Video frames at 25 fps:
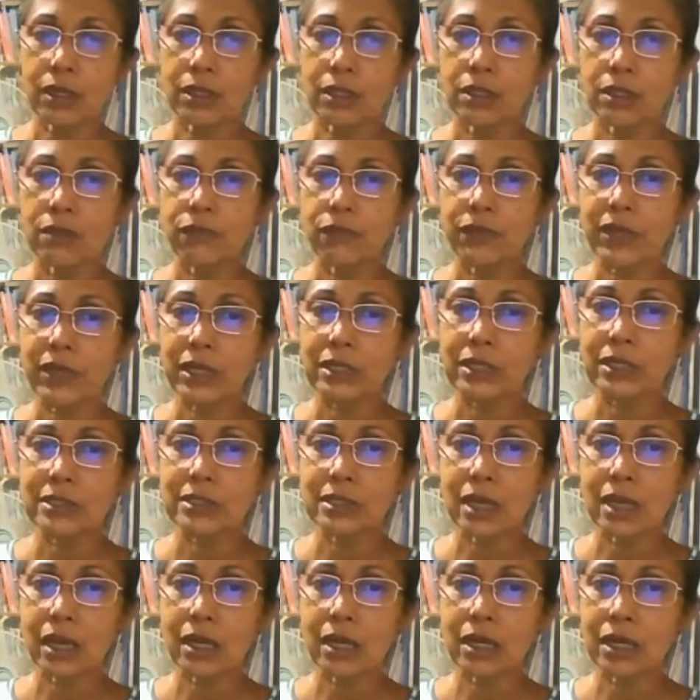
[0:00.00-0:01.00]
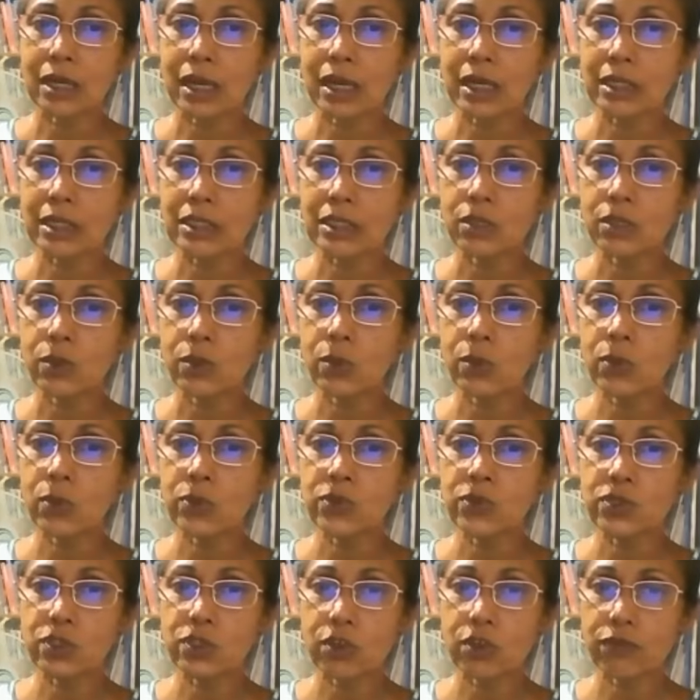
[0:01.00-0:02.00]
The wings, unlike the
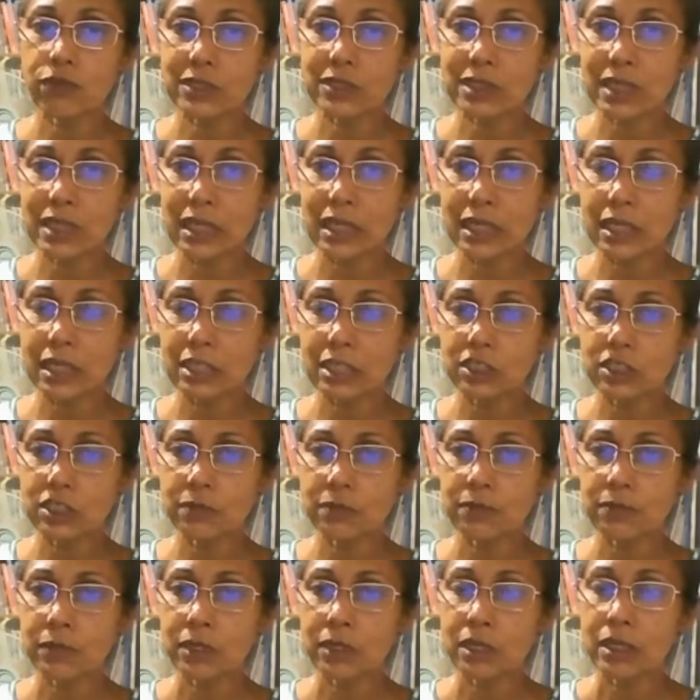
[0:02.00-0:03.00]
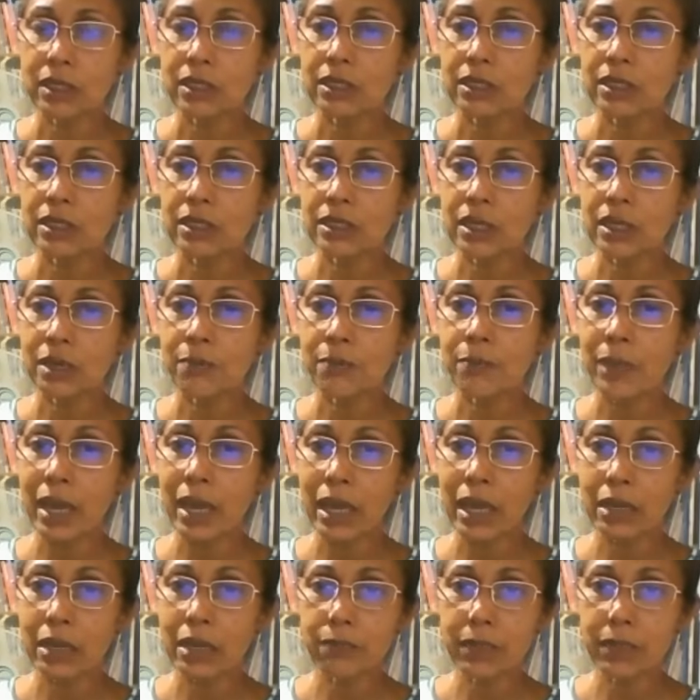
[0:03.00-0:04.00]
oars of a sailing ship that are
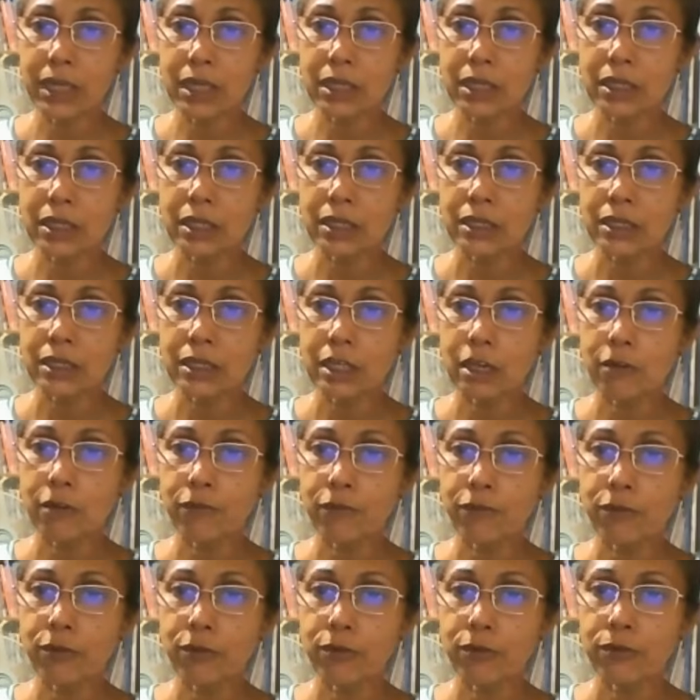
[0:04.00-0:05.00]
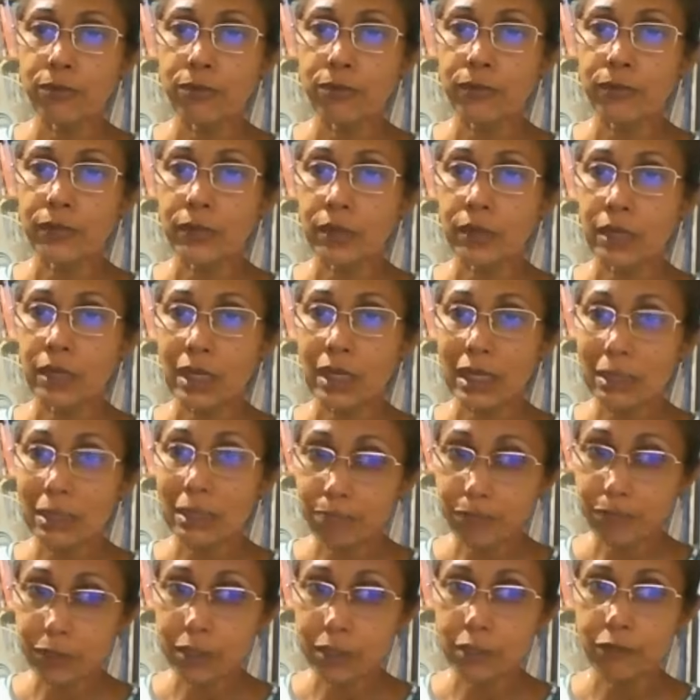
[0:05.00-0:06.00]
man-made, therefore
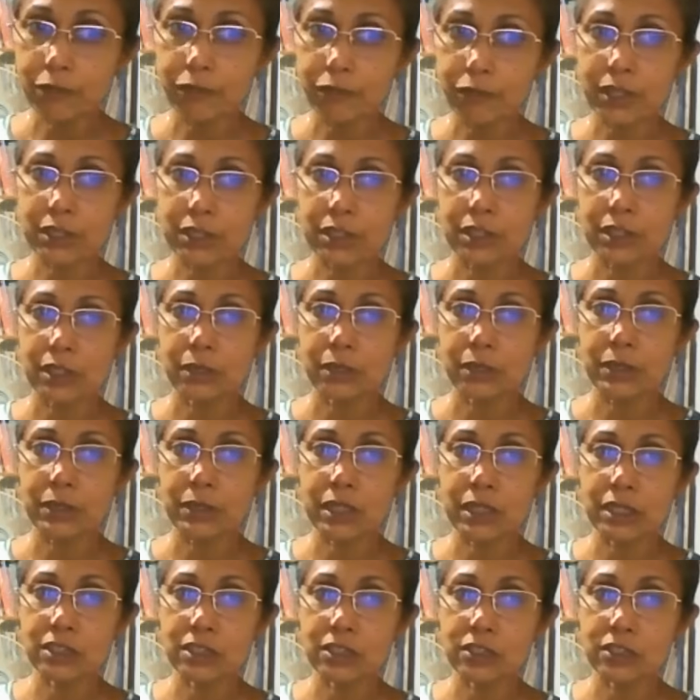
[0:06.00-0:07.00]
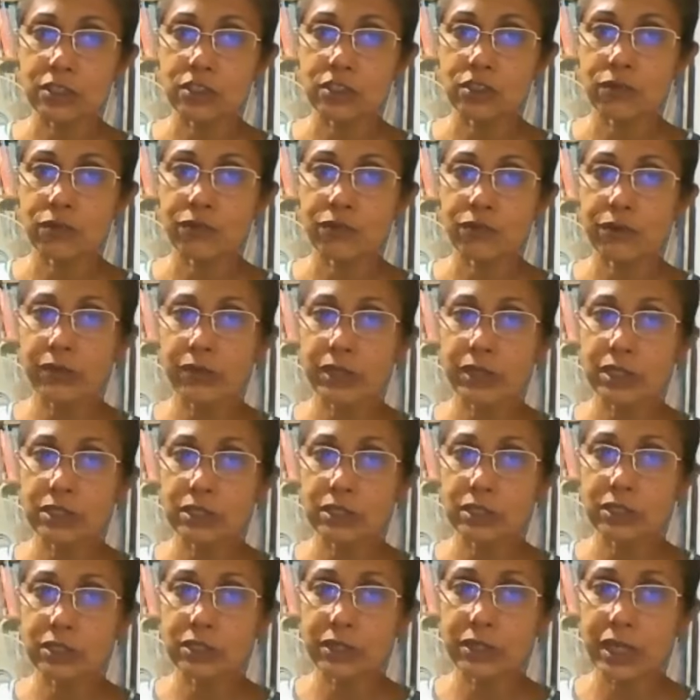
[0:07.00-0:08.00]
imperfect imitations of
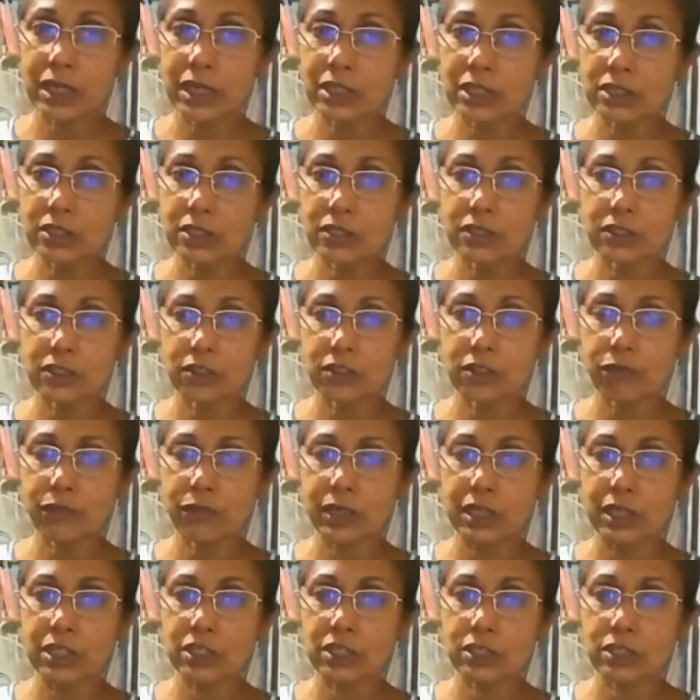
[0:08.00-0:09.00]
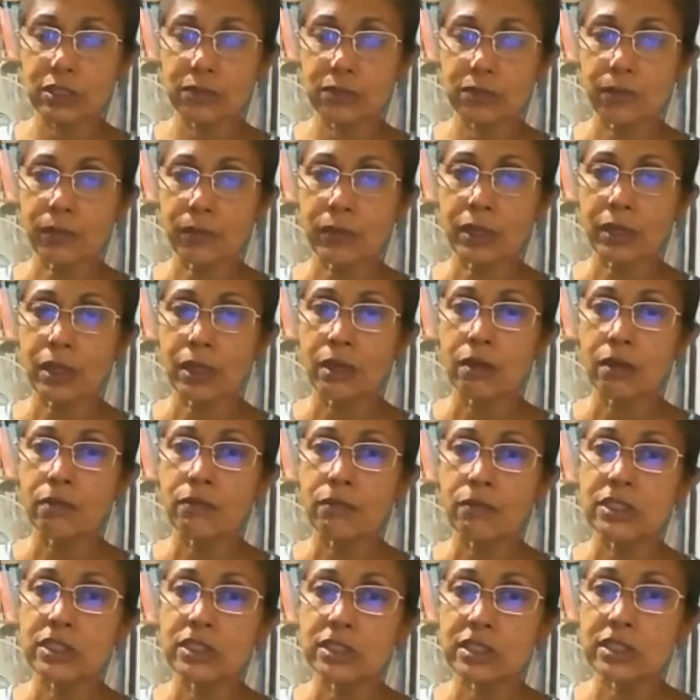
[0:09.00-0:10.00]
creations of nature,
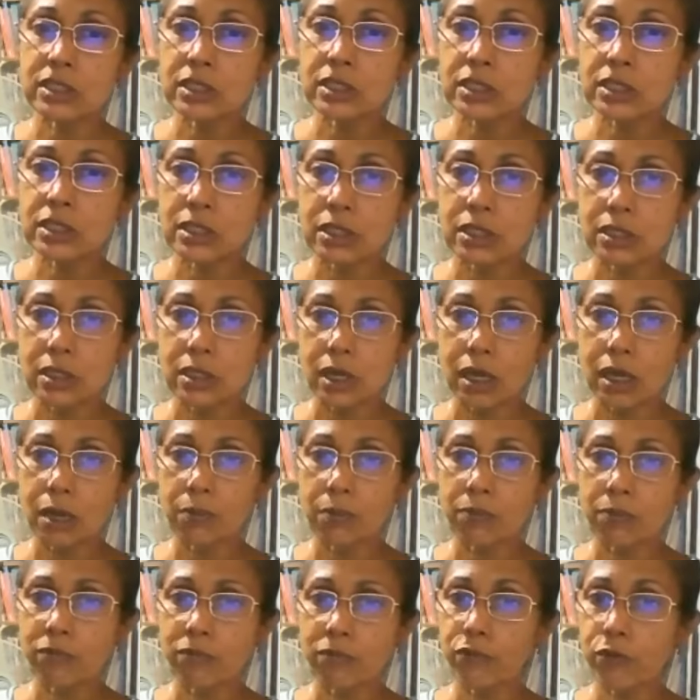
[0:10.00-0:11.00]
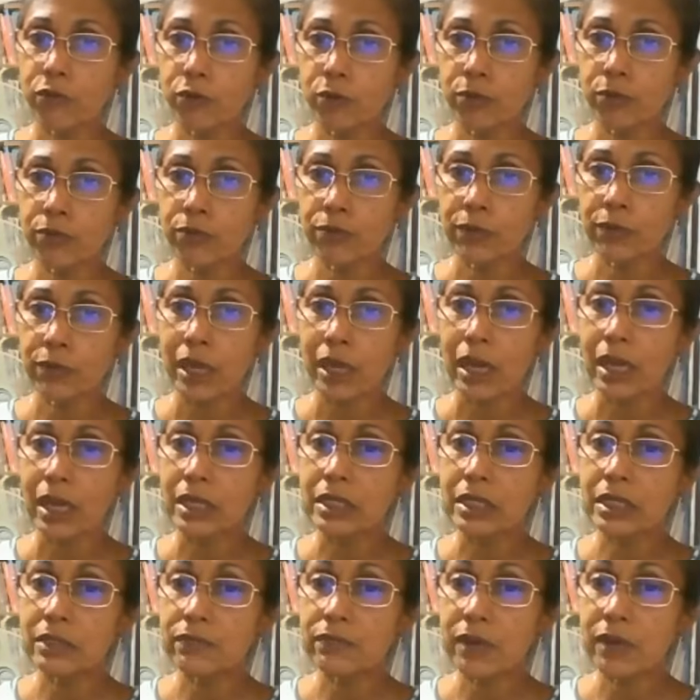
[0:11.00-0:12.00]
which stirred up foam
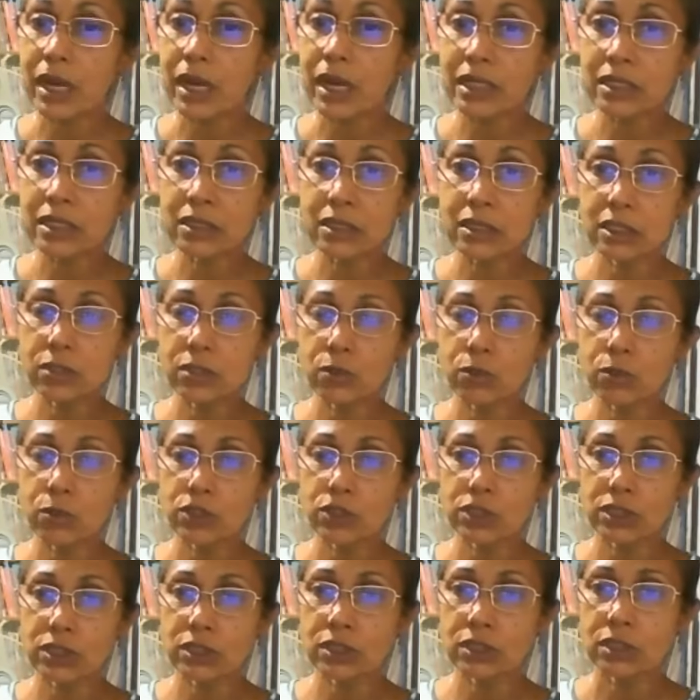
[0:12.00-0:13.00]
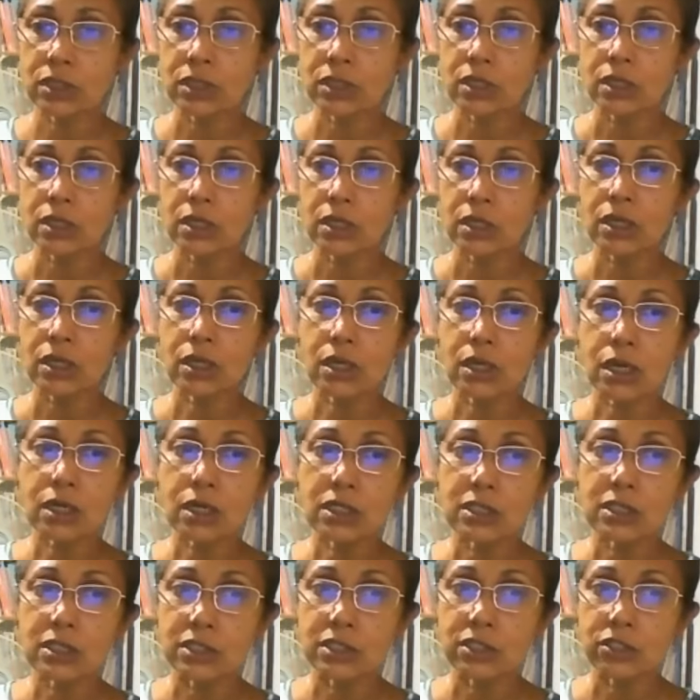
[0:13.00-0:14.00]
and divided the ocean,
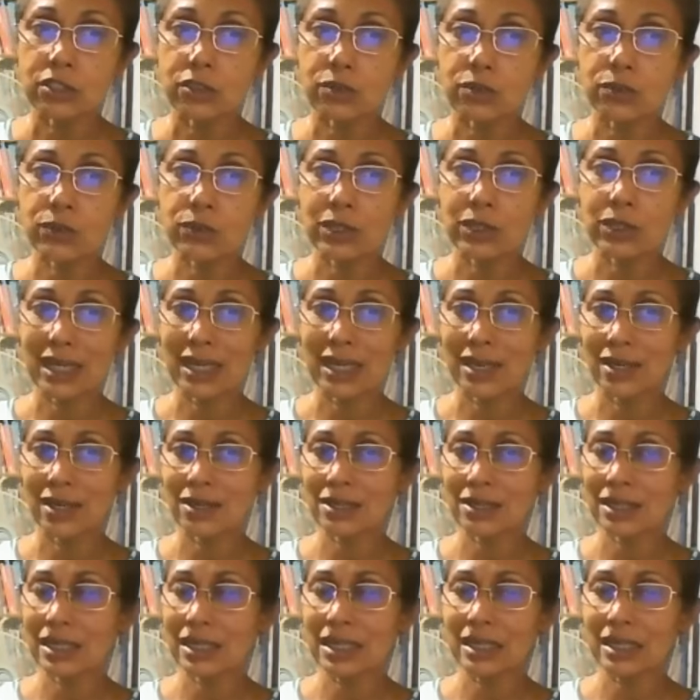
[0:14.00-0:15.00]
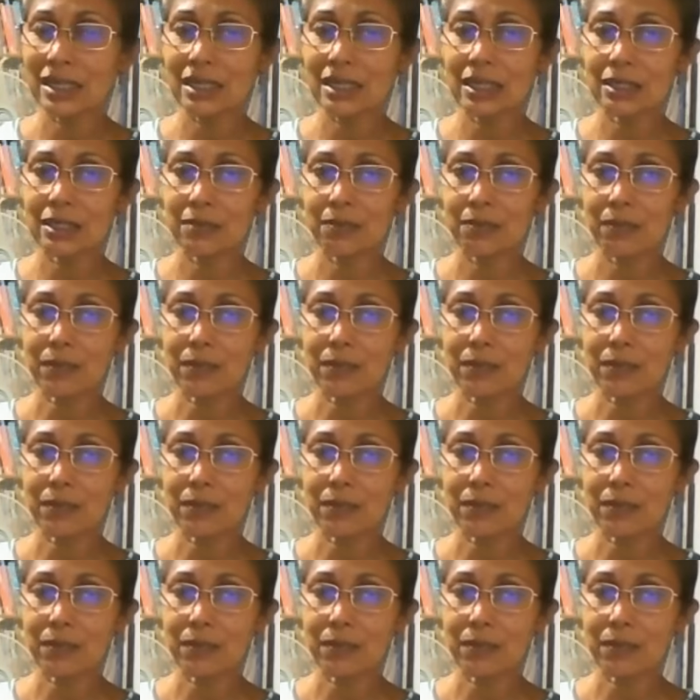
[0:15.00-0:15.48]
cuts through the air cleanly.